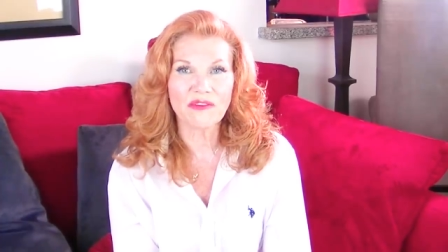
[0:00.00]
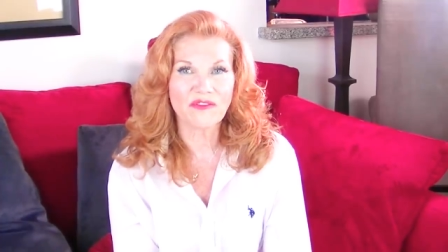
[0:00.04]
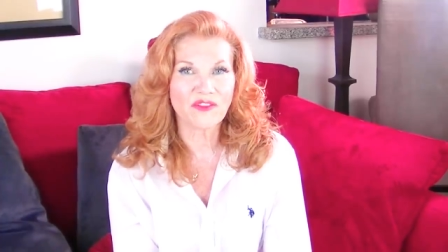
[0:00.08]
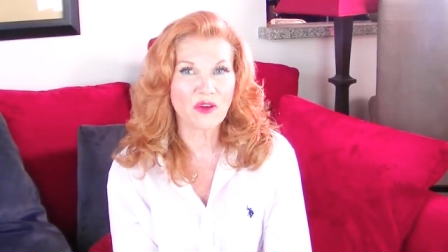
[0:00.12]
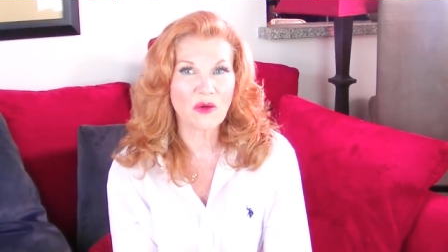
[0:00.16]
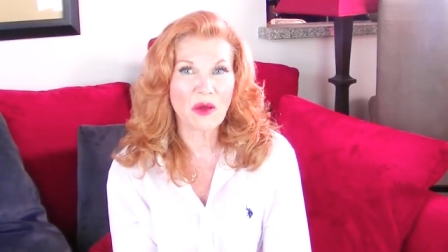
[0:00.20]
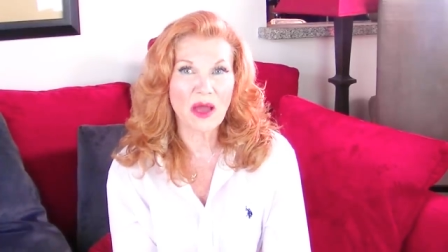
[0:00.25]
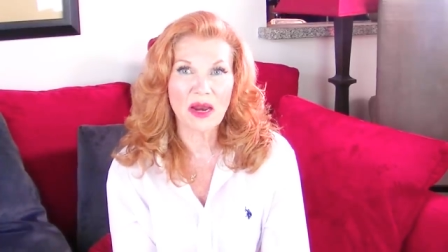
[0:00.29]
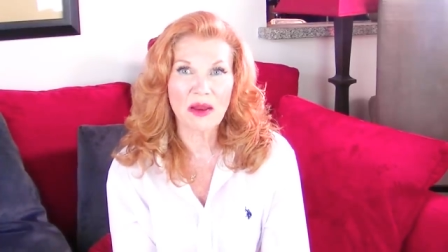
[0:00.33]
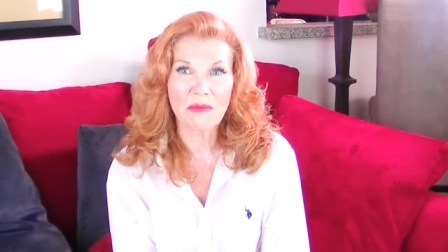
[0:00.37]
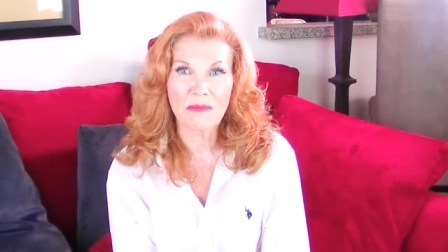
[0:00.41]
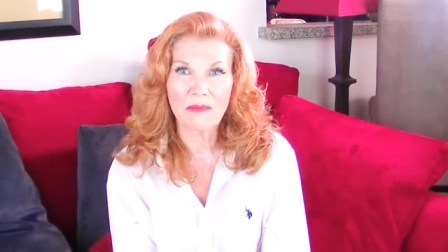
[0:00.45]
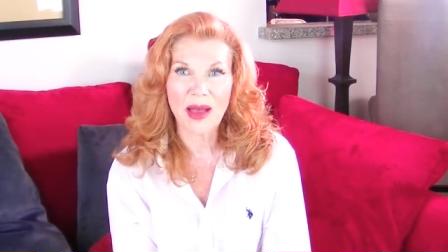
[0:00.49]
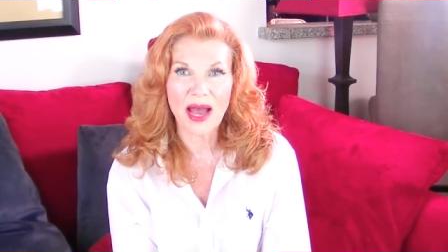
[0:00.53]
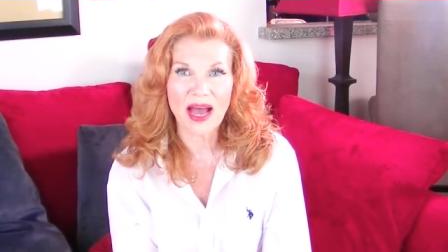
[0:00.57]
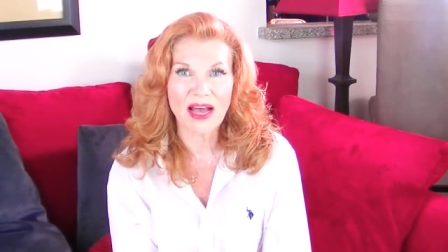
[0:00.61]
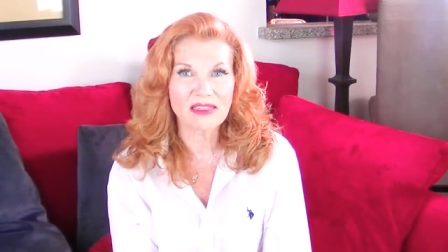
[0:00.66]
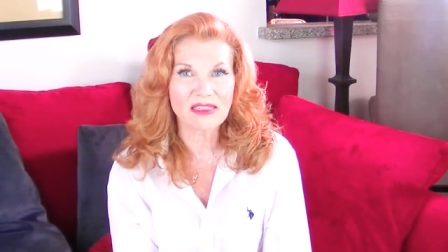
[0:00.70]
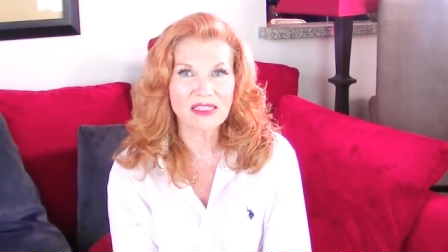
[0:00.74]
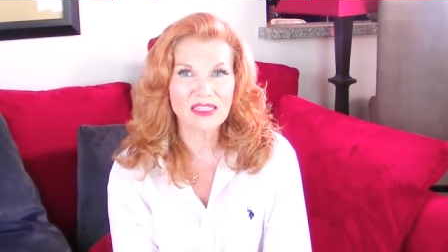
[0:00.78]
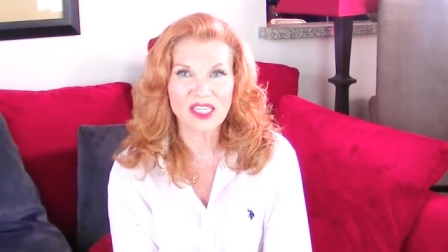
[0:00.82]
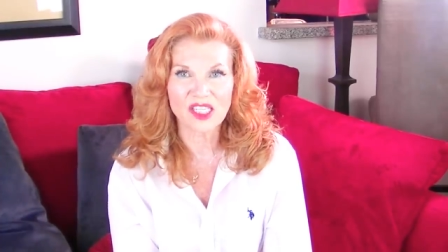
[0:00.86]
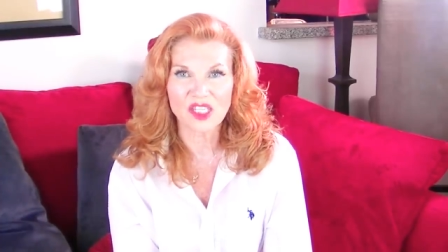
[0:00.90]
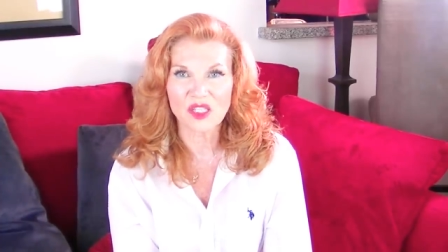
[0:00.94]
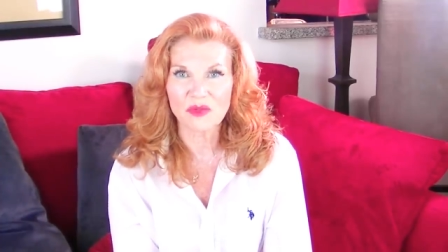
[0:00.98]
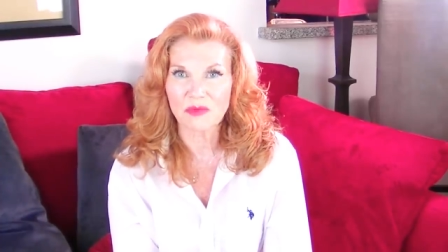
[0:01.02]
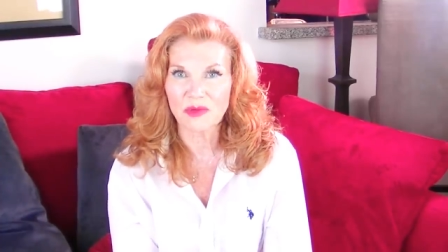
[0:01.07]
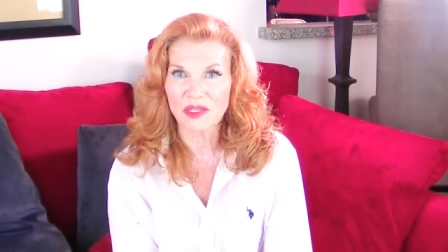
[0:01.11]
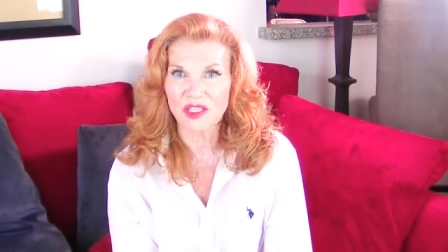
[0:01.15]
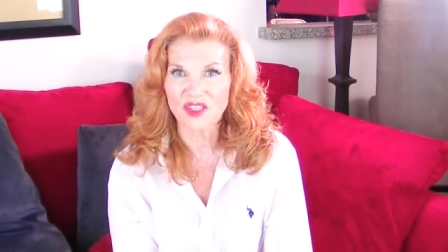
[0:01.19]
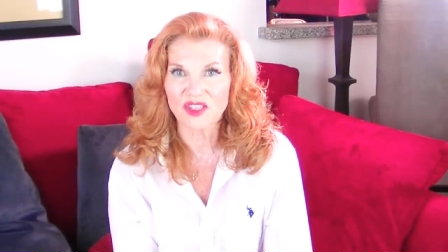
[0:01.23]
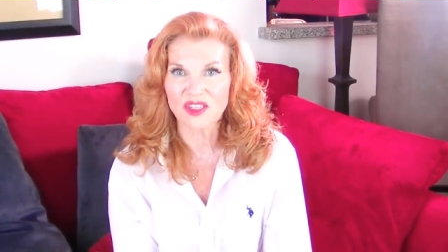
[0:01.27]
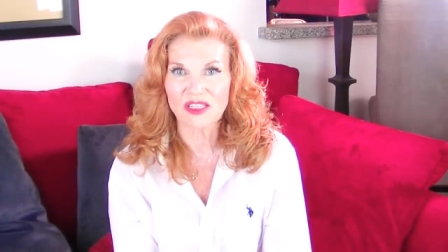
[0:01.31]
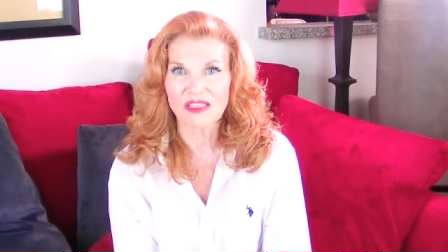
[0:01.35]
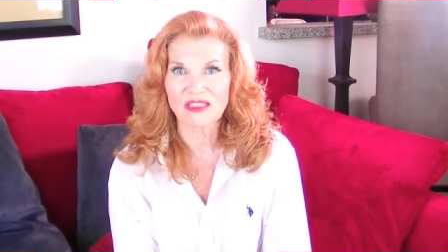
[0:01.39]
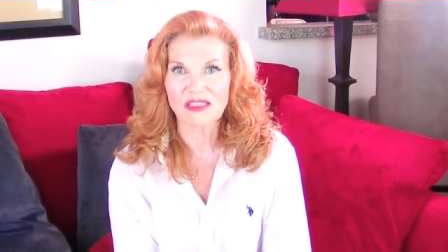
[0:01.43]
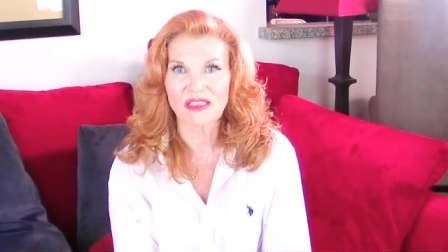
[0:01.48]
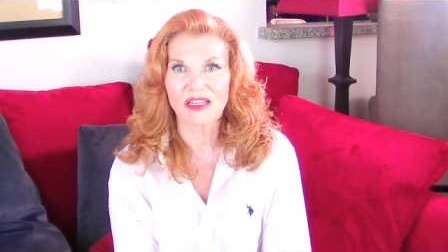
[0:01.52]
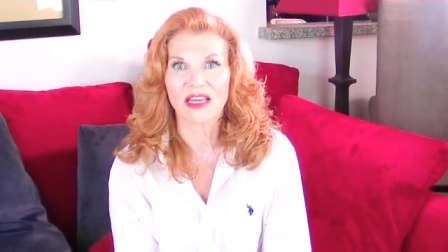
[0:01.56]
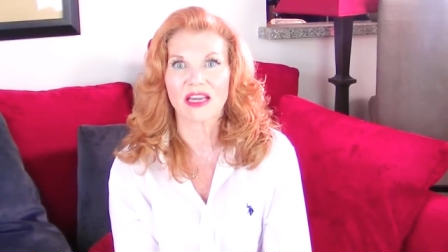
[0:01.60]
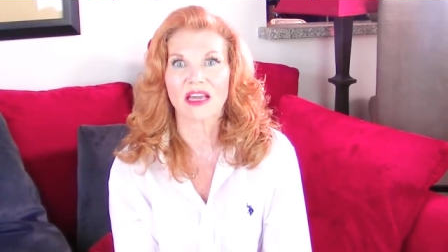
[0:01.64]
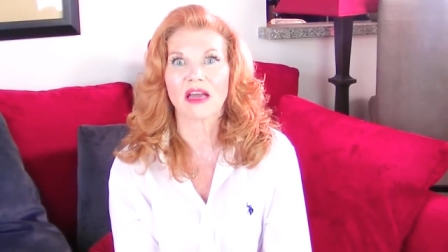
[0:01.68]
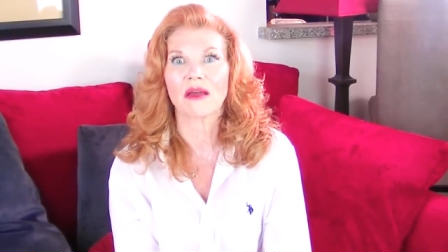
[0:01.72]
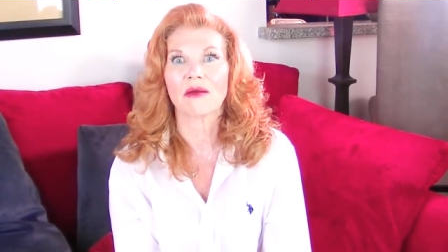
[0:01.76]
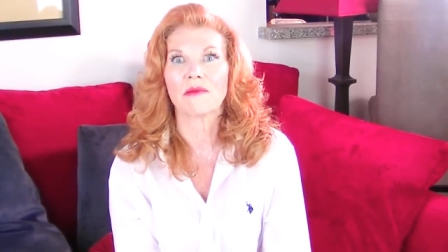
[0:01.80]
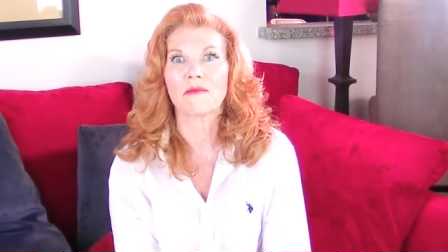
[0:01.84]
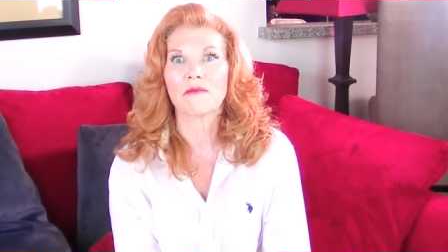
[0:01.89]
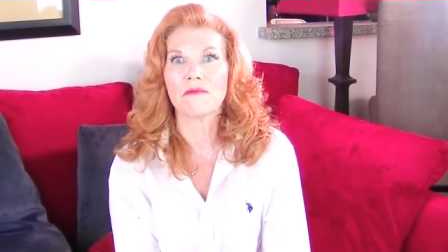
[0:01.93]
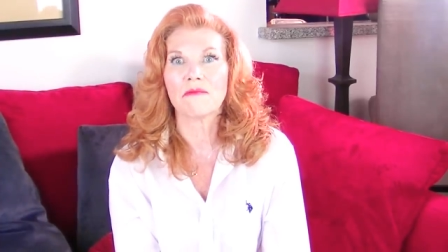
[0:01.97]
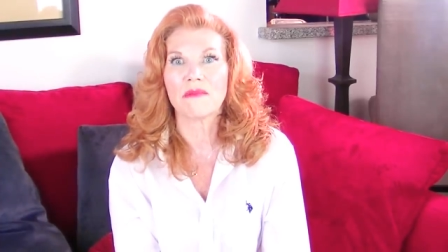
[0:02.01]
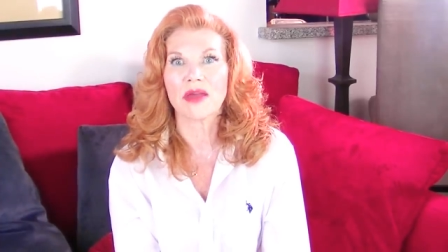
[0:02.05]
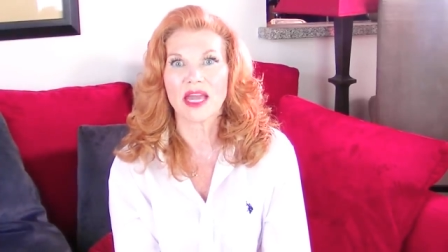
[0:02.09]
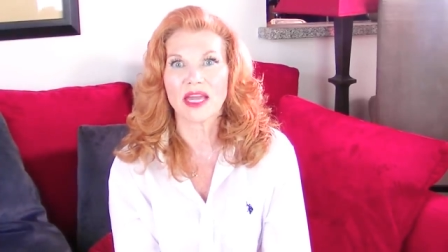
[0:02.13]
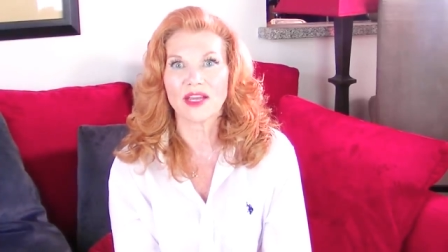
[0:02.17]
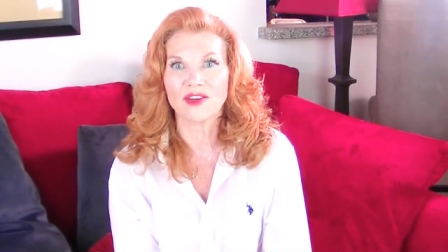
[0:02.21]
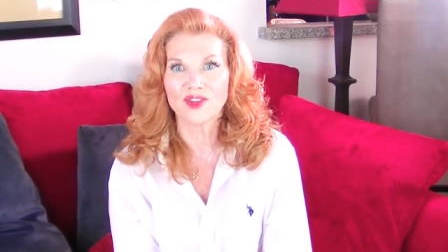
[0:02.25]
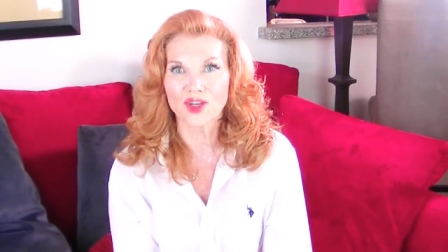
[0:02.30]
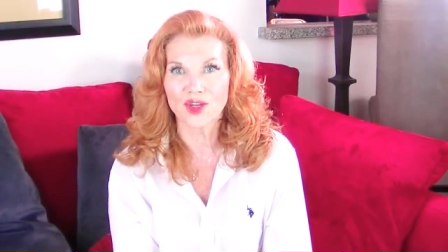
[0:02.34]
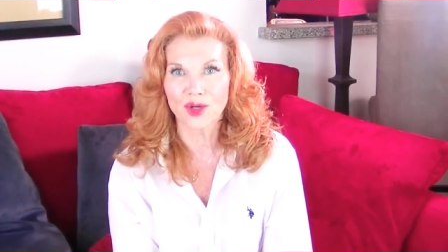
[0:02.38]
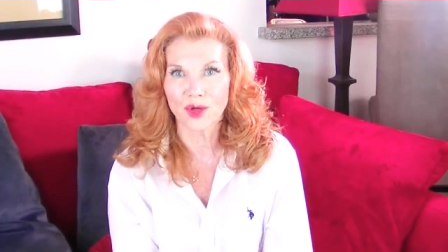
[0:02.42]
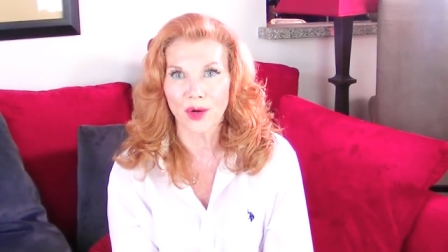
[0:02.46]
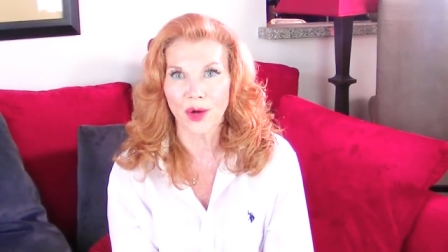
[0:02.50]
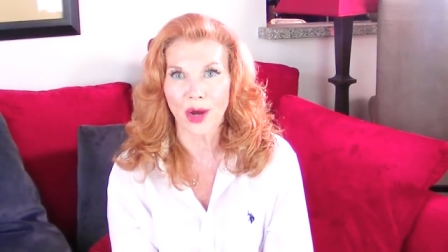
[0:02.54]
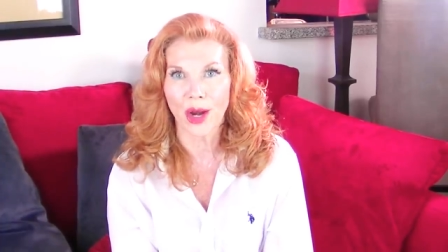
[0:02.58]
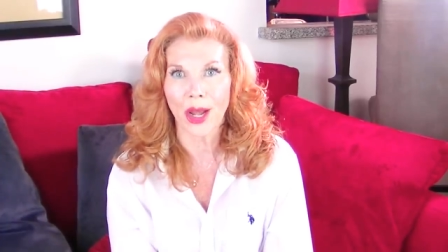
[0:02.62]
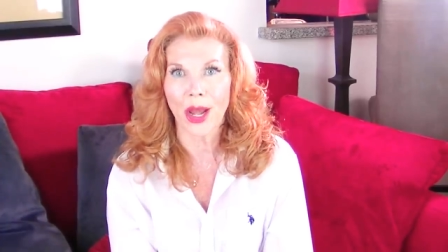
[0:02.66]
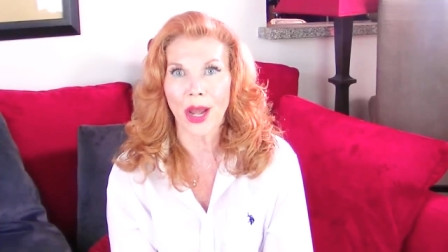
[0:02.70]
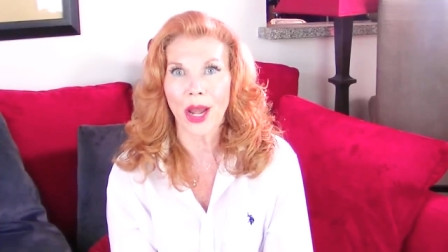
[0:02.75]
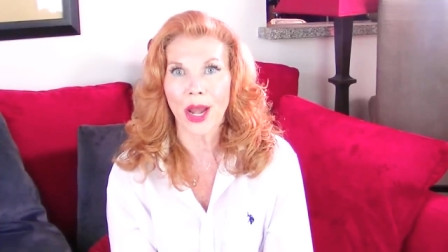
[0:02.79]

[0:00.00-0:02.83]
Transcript: If you had a past that's been just like major